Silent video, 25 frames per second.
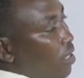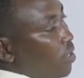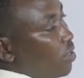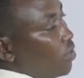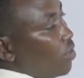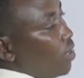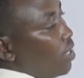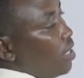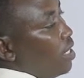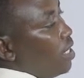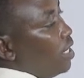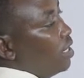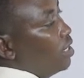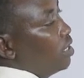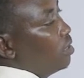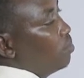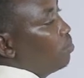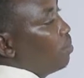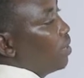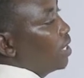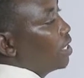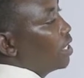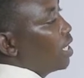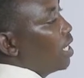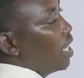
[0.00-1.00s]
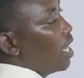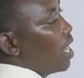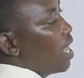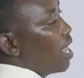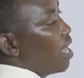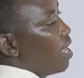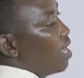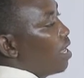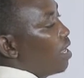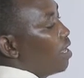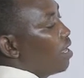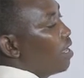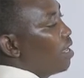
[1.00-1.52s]
So this
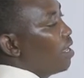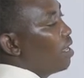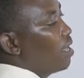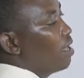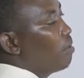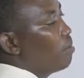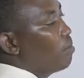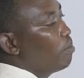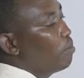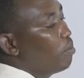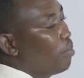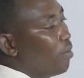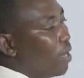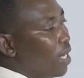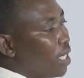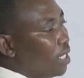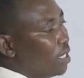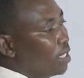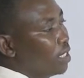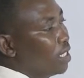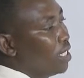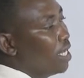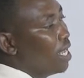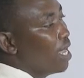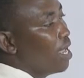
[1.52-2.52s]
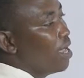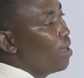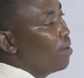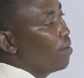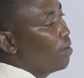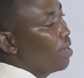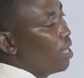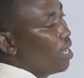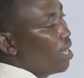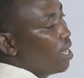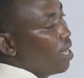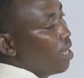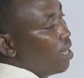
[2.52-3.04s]
particular point here
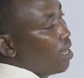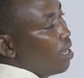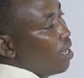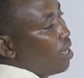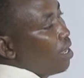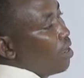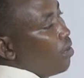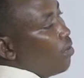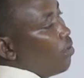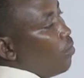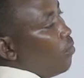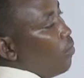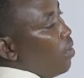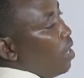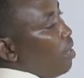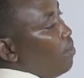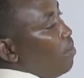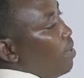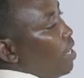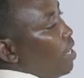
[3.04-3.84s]
will